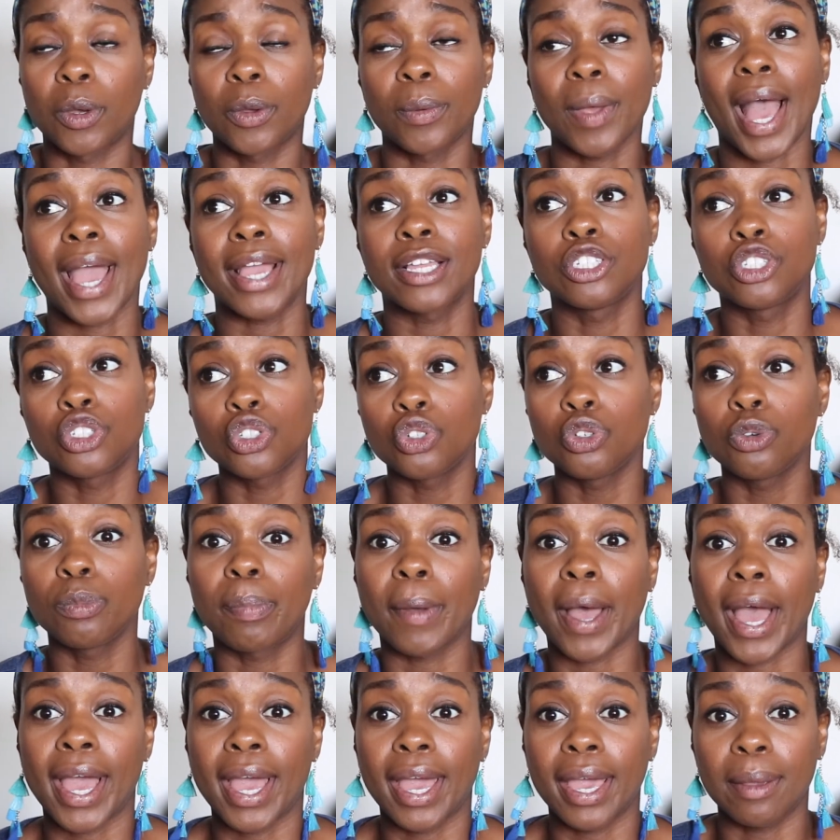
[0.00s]
I do
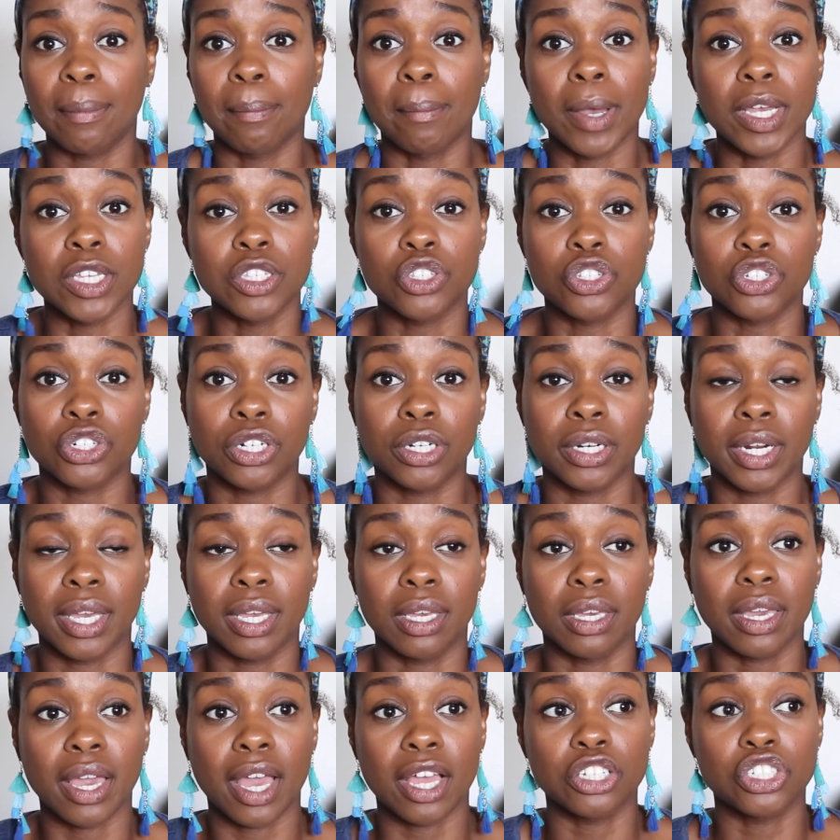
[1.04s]
buy mustard
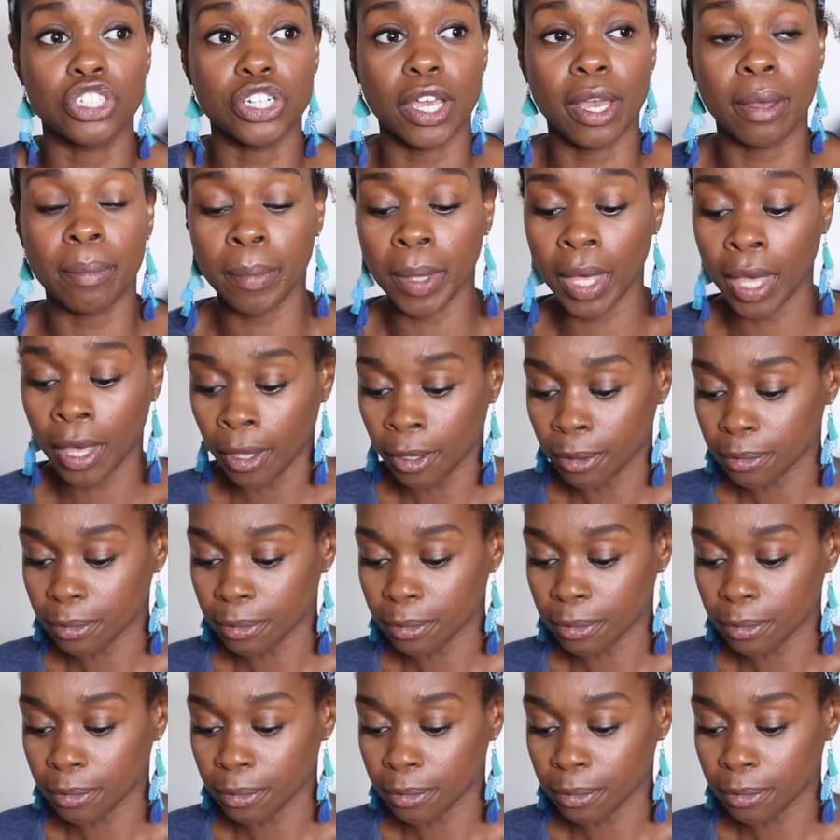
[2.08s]
and ketchup,